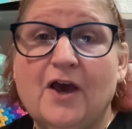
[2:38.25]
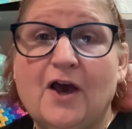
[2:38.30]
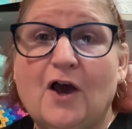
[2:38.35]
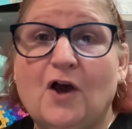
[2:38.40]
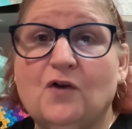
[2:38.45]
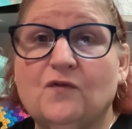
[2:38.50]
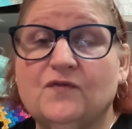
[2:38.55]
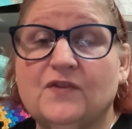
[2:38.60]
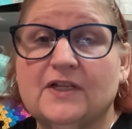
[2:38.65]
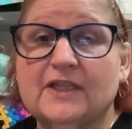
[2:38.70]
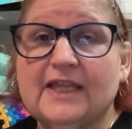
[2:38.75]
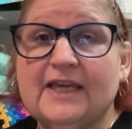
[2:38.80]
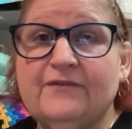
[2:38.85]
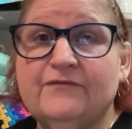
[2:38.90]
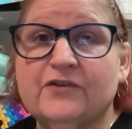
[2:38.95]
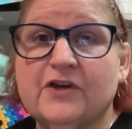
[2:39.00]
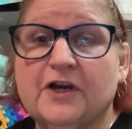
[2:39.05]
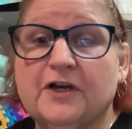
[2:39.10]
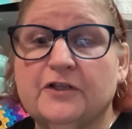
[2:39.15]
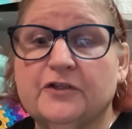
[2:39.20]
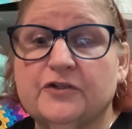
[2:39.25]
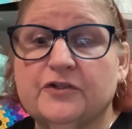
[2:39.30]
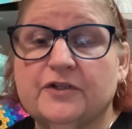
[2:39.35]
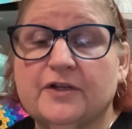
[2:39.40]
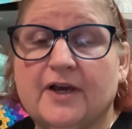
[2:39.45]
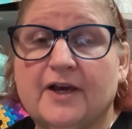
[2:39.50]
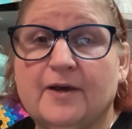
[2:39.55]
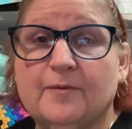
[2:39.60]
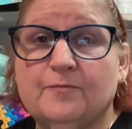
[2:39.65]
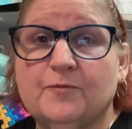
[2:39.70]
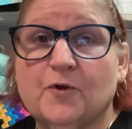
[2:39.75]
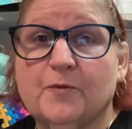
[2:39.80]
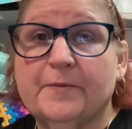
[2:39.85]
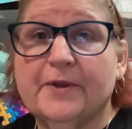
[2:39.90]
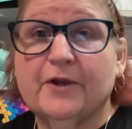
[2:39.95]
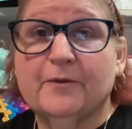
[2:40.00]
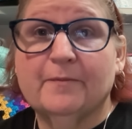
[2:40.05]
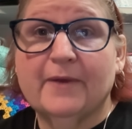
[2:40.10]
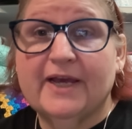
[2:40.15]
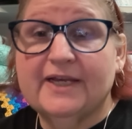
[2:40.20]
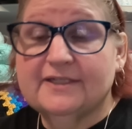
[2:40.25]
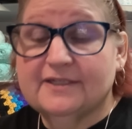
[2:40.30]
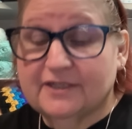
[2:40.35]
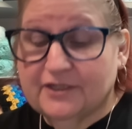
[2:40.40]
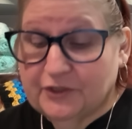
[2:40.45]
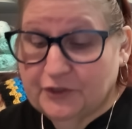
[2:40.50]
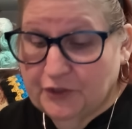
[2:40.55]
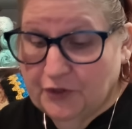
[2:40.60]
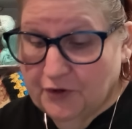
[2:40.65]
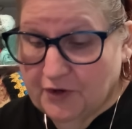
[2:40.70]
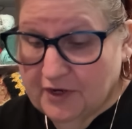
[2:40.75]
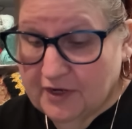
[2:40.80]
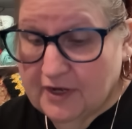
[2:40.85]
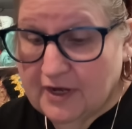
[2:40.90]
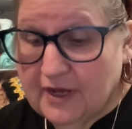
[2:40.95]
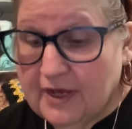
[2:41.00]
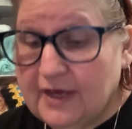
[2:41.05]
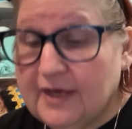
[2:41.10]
of the leaf-colored Premier Basics yarn.